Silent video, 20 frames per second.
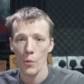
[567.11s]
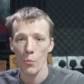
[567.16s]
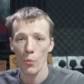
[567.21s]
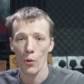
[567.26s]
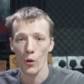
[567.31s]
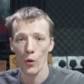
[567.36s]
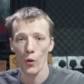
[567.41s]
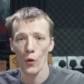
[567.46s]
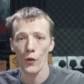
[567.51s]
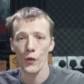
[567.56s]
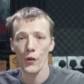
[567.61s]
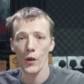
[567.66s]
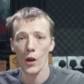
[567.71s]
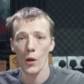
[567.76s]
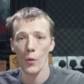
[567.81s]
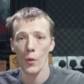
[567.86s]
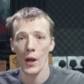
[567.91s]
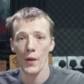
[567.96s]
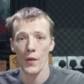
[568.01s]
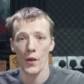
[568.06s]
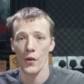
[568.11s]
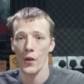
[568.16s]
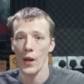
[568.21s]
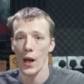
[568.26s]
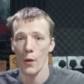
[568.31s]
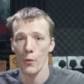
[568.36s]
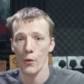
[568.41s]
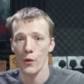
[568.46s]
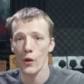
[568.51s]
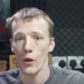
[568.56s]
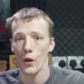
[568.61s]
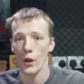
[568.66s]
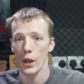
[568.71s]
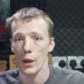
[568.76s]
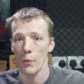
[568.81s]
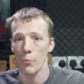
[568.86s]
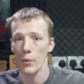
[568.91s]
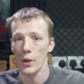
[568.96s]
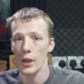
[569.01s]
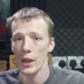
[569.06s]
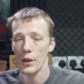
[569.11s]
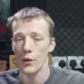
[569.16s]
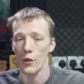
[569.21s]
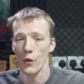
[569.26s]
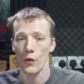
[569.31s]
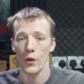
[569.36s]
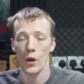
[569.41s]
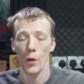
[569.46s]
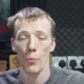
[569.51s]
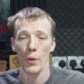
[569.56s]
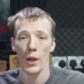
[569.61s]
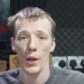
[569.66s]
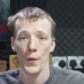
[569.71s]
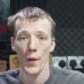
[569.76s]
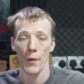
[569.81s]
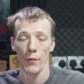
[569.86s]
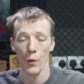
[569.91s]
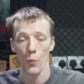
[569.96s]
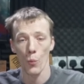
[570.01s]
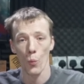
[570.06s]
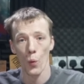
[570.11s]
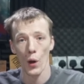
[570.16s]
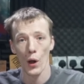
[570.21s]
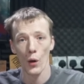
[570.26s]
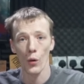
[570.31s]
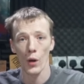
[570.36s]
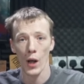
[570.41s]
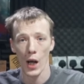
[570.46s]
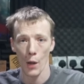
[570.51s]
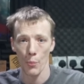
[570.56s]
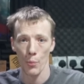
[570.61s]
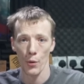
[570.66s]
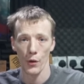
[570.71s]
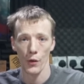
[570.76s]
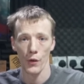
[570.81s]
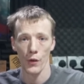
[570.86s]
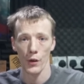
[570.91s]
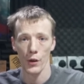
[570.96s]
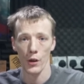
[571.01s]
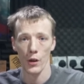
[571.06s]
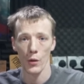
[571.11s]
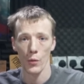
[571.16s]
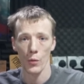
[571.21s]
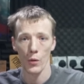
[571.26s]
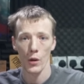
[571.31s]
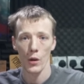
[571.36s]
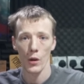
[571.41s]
But also at the same time, it does not mean that it will happen to you.